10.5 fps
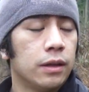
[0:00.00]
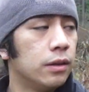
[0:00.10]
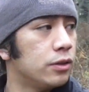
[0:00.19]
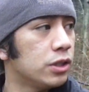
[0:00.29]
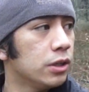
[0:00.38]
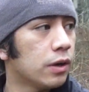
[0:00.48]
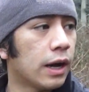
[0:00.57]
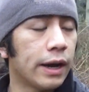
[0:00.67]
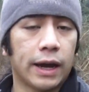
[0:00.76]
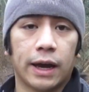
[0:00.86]
This year
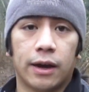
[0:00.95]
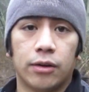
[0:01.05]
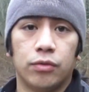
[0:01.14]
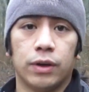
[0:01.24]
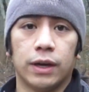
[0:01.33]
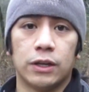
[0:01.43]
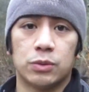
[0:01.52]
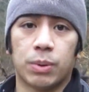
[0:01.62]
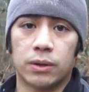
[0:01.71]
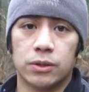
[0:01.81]
I have a
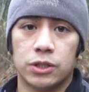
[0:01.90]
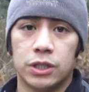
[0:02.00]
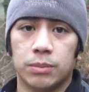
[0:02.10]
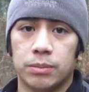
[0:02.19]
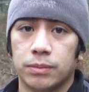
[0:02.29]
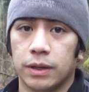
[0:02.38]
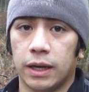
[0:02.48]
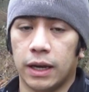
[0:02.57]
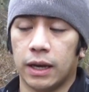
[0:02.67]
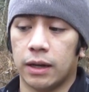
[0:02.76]
sponsorship
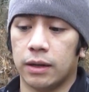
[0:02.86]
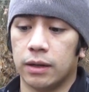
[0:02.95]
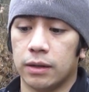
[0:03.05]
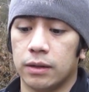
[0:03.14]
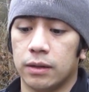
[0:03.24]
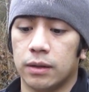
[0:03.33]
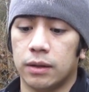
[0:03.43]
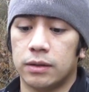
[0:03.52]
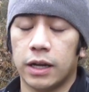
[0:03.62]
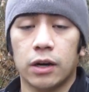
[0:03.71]
and
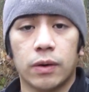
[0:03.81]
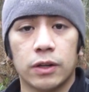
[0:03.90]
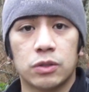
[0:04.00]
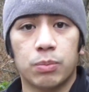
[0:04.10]
Tannerite